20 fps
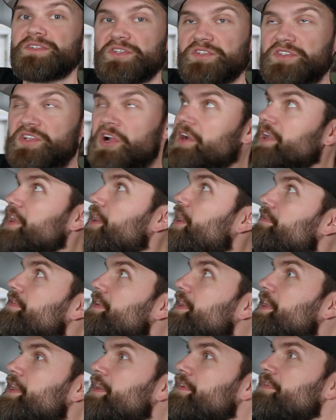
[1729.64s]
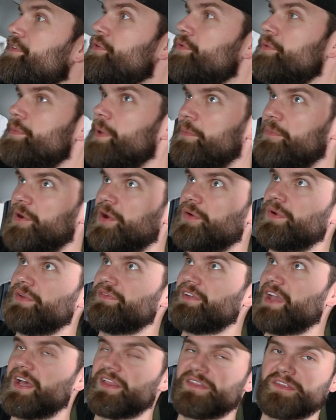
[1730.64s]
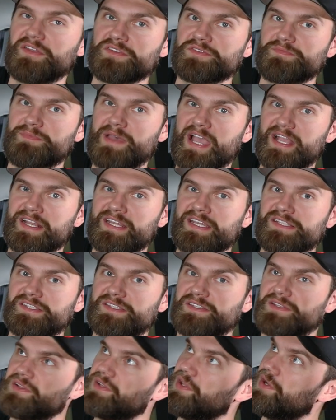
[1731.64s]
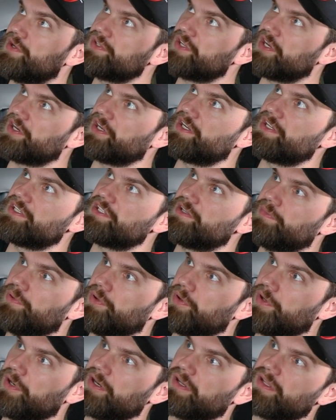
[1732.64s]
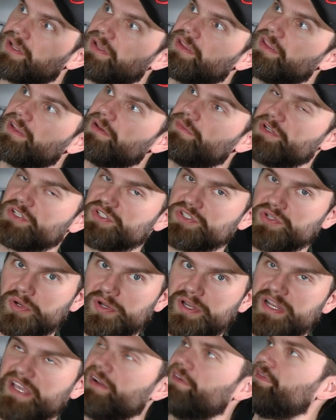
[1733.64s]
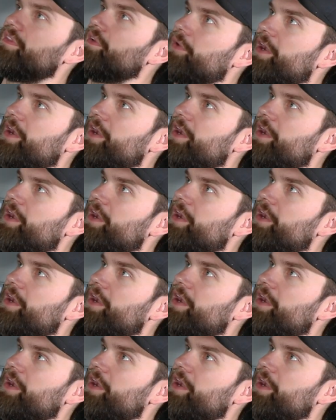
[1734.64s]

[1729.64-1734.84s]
So starting off in here, if you remember, we've got those magnets. Those are going to support the majority of the